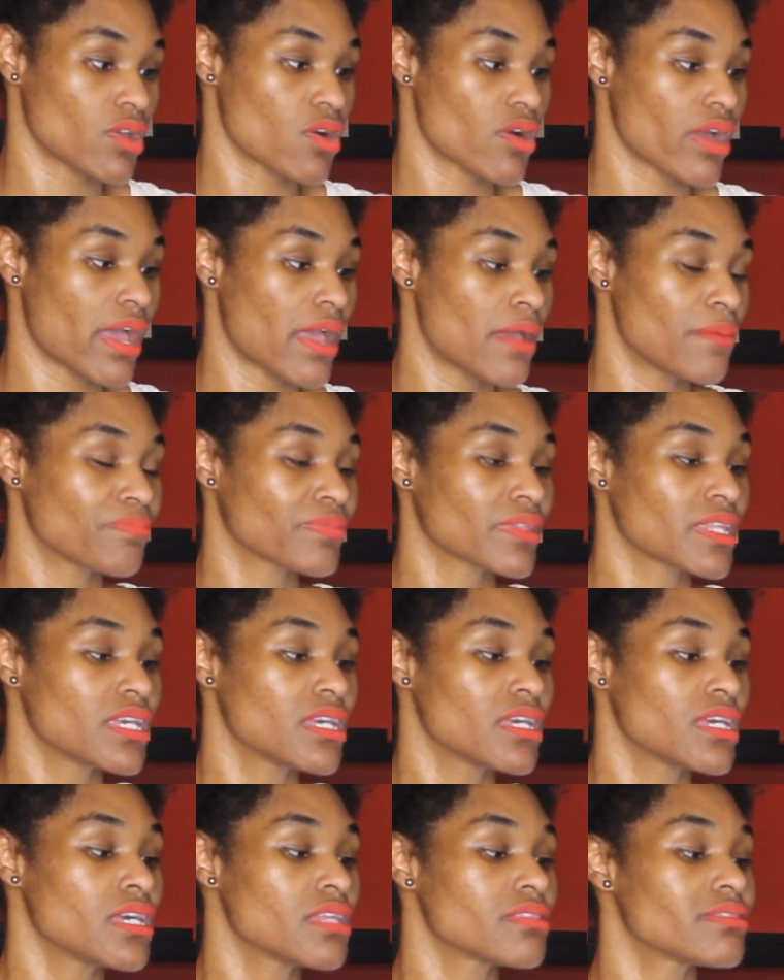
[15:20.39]
Okay,
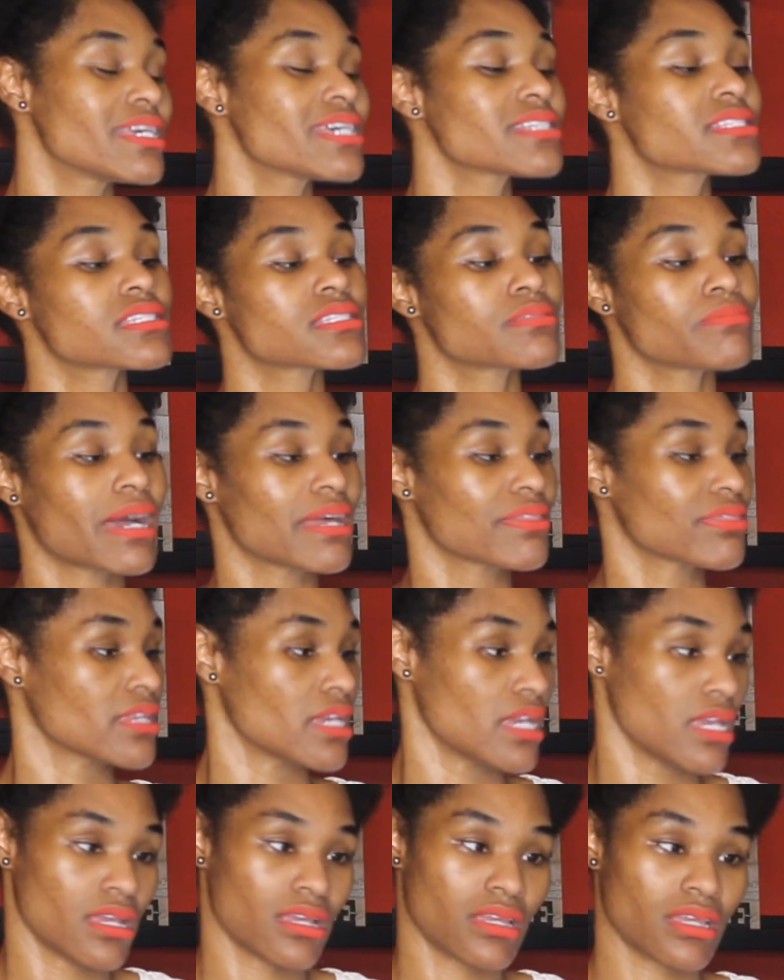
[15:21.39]
this is my
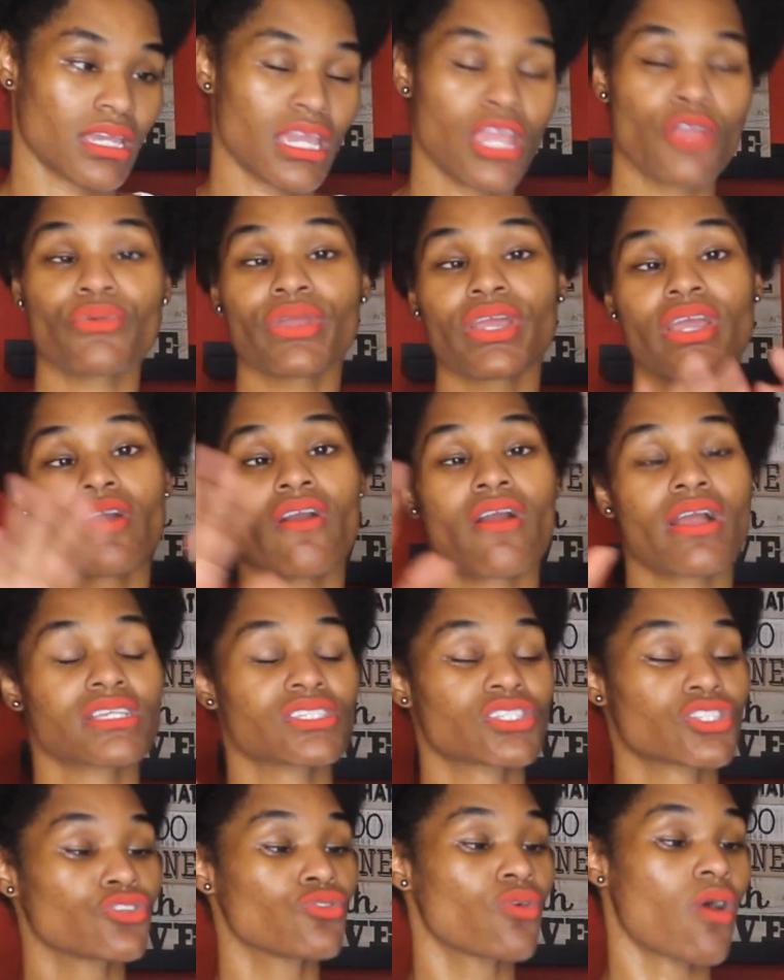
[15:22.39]
thing in
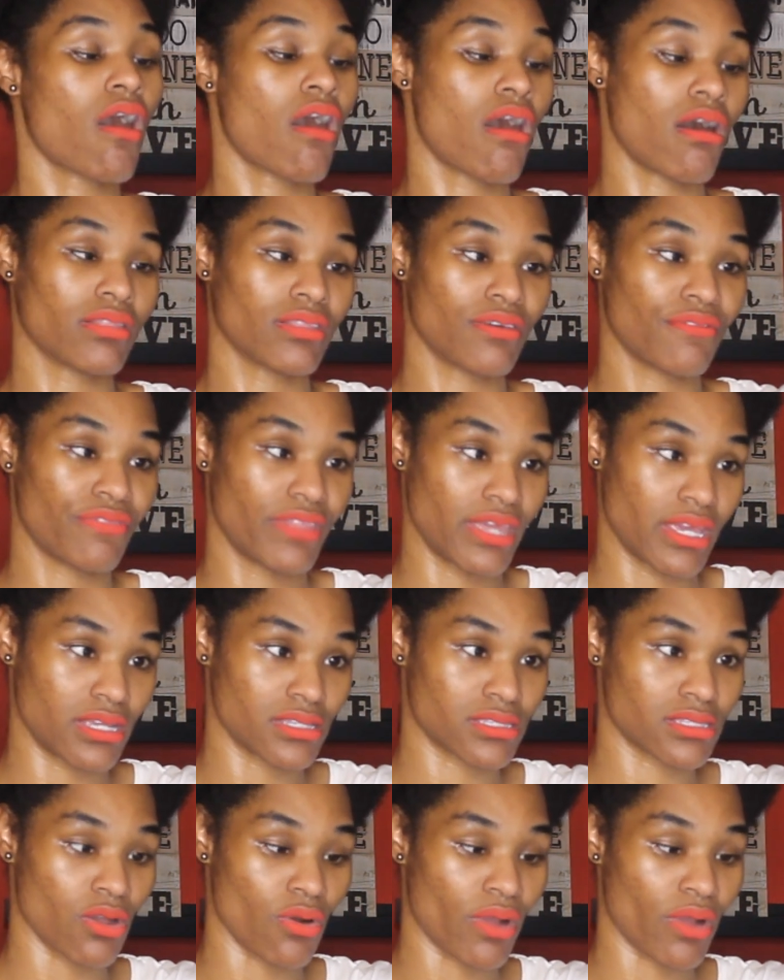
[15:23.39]
regards to all of this.